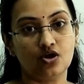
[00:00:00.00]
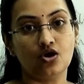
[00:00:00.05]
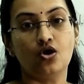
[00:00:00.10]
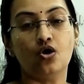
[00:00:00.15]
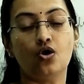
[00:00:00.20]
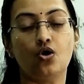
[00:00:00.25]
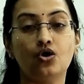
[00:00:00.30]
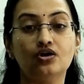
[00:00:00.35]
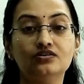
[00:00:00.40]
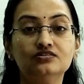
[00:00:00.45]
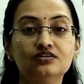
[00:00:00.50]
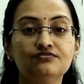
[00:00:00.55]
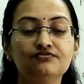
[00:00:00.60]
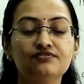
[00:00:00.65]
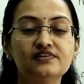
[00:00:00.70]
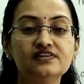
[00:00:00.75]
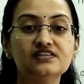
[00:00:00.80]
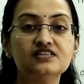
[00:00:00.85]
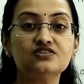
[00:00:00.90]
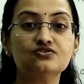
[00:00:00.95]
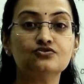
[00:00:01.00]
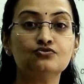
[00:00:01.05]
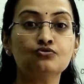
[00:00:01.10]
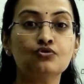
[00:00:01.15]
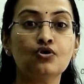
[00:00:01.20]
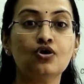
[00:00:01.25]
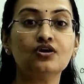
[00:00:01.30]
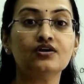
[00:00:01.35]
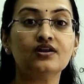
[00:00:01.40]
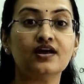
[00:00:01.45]
All the fields do
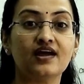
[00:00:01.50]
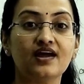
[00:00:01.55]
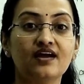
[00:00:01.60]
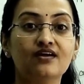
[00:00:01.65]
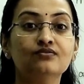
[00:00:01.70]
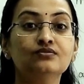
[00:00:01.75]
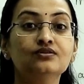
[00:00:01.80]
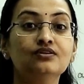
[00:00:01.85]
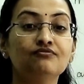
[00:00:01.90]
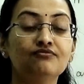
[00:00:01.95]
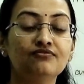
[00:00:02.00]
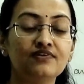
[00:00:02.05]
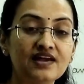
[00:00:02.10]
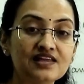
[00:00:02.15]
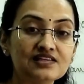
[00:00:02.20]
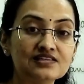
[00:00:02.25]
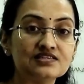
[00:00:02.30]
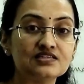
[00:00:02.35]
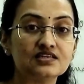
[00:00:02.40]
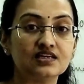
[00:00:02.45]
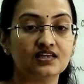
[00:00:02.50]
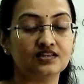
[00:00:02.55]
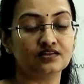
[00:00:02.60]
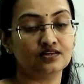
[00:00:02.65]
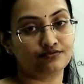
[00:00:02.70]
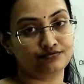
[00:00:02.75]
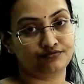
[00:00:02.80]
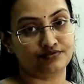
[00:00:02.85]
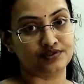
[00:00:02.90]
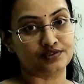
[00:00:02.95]
not have the wells in the
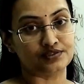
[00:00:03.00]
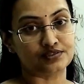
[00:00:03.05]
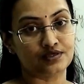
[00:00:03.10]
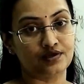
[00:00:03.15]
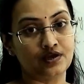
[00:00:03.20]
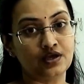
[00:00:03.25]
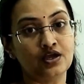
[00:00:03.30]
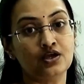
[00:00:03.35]
fields.